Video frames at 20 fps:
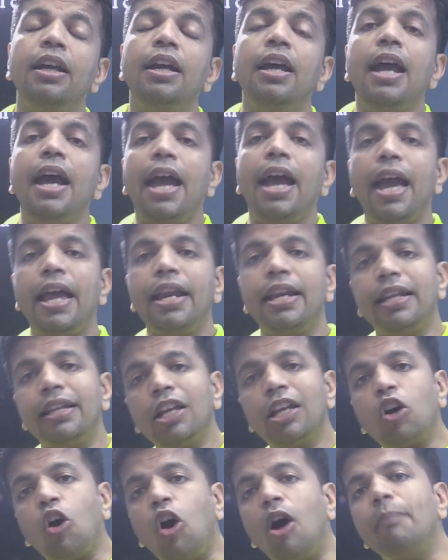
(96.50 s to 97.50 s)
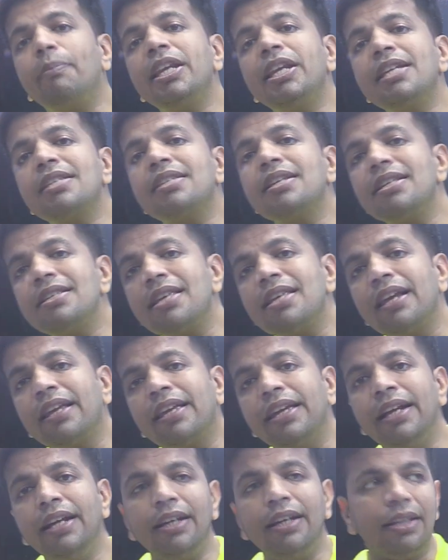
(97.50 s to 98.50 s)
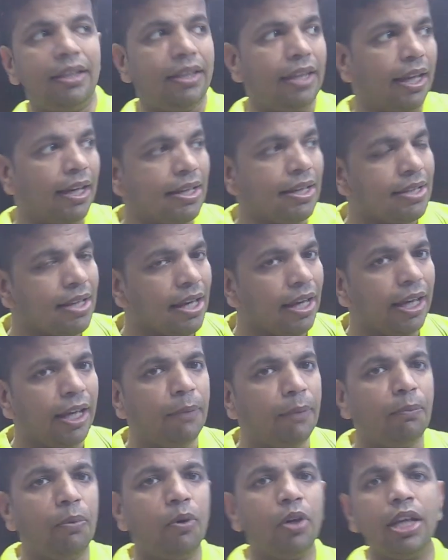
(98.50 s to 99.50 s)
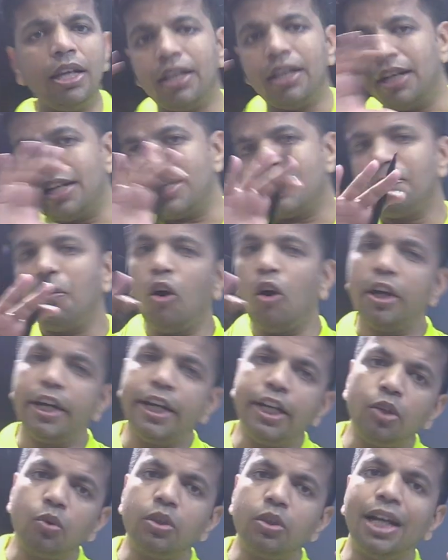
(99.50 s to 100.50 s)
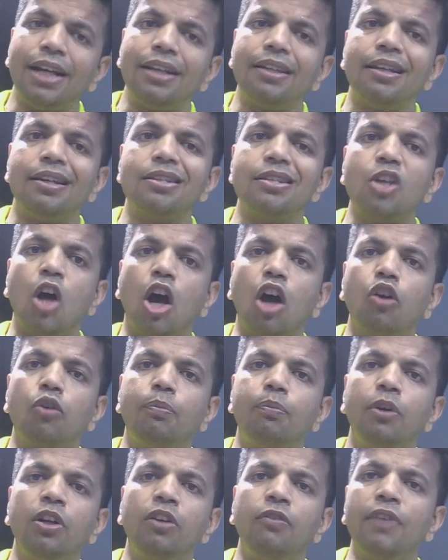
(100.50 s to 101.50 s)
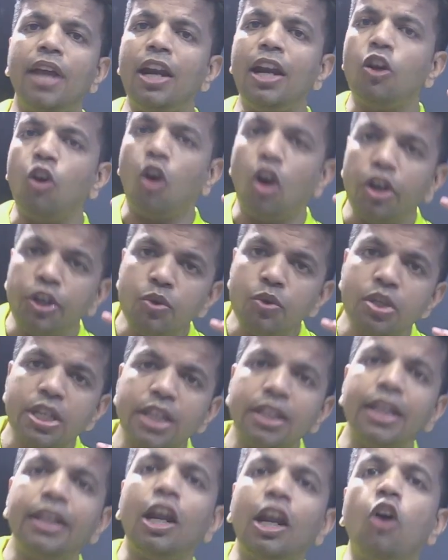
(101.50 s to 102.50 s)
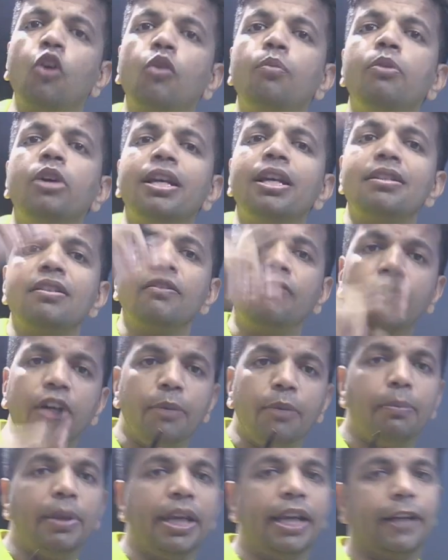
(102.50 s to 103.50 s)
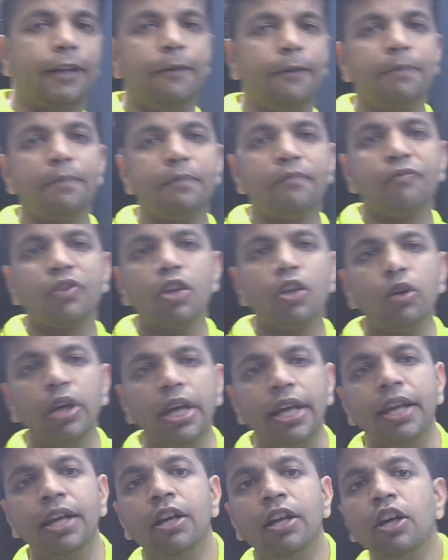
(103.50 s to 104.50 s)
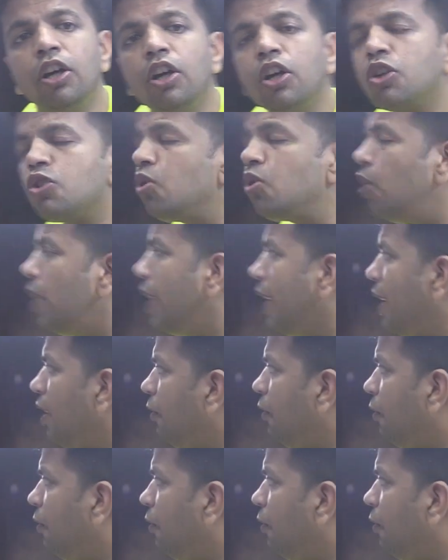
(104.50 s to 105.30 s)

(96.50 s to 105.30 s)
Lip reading: And in the combinational circuit, there is an input and corresponding to that there is an output. We are not using that output as a feedback. Okay, so in a